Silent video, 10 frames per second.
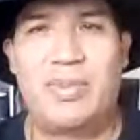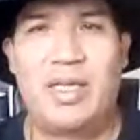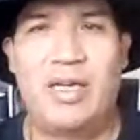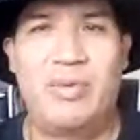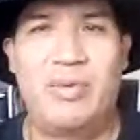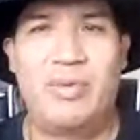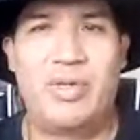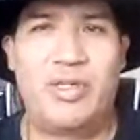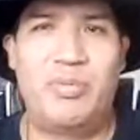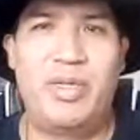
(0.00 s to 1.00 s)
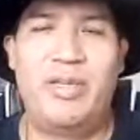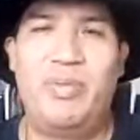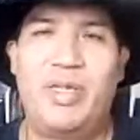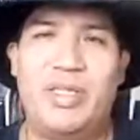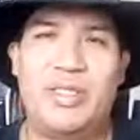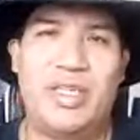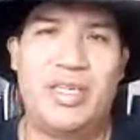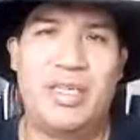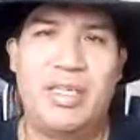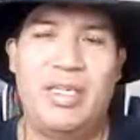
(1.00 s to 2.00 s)
It could be because of
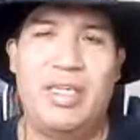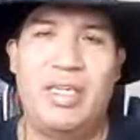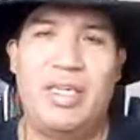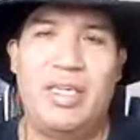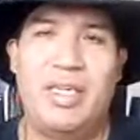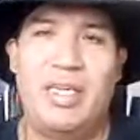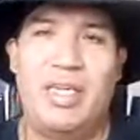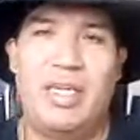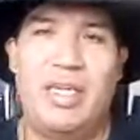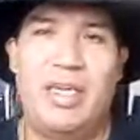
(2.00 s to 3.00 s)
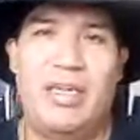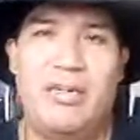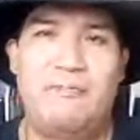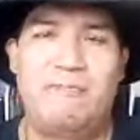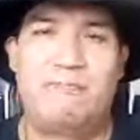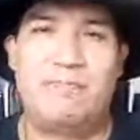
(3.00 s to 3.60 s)
the um,